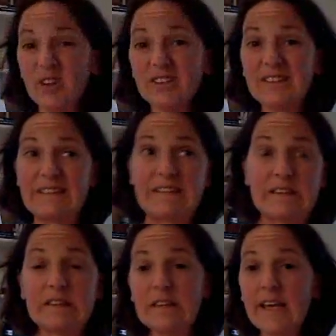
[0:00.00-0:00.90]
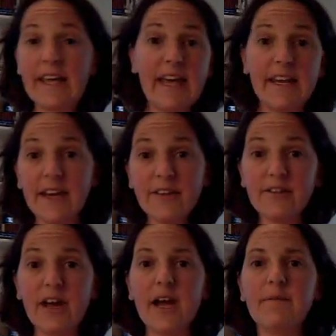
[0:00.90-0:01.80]
Of course, just like
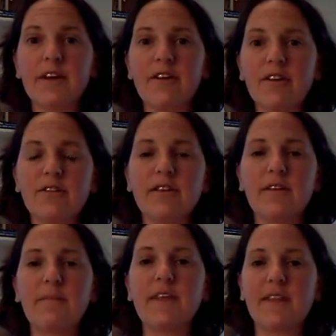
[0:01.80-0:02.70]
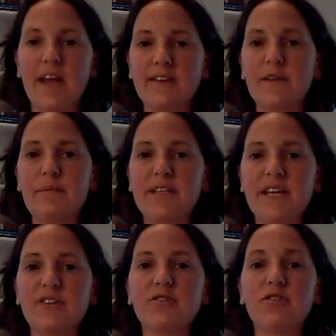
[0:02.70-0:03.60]
any other time that you're using something that has the
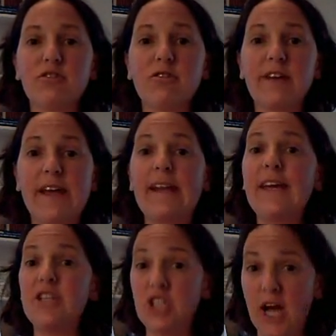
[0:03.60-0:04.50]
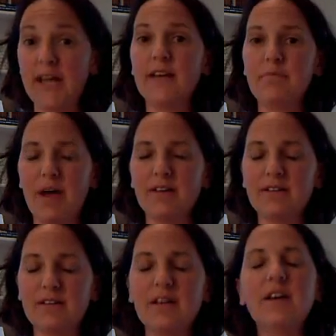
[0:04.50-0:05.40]
potential to create a giant
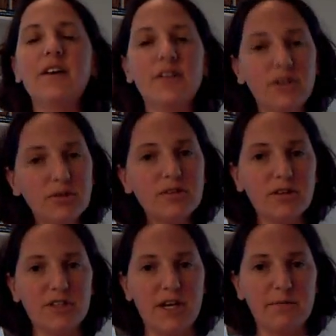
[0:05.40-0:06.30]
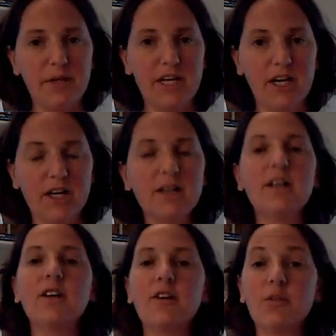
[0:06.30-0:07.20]
mess, use your judgment
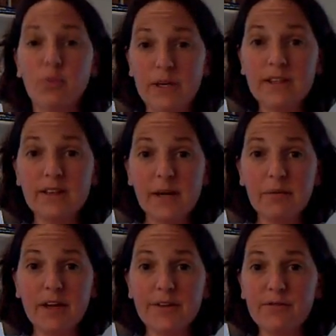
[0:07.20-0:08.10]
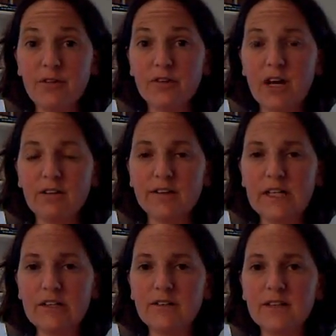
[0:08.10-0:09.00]
here. Read the label on the food
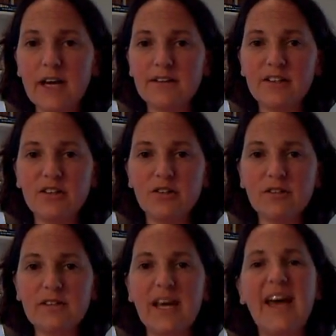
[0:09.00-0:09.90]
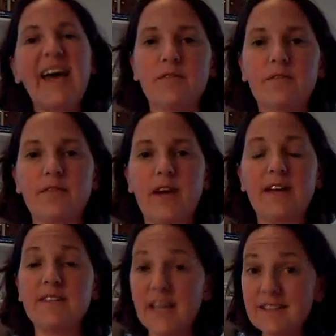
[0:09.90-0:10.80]
coloring that you decide to use,
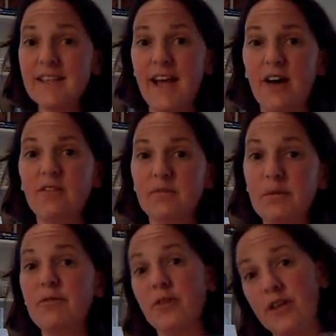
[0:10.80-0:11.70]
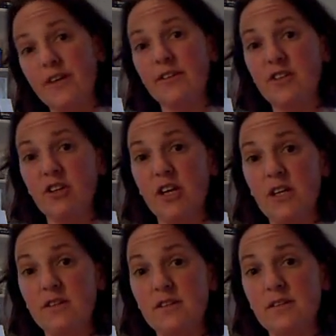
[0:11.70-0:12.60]
and test it out before you give it to
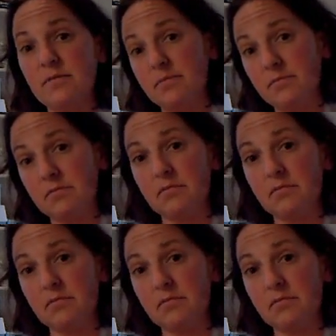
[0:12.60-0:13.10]
your kids.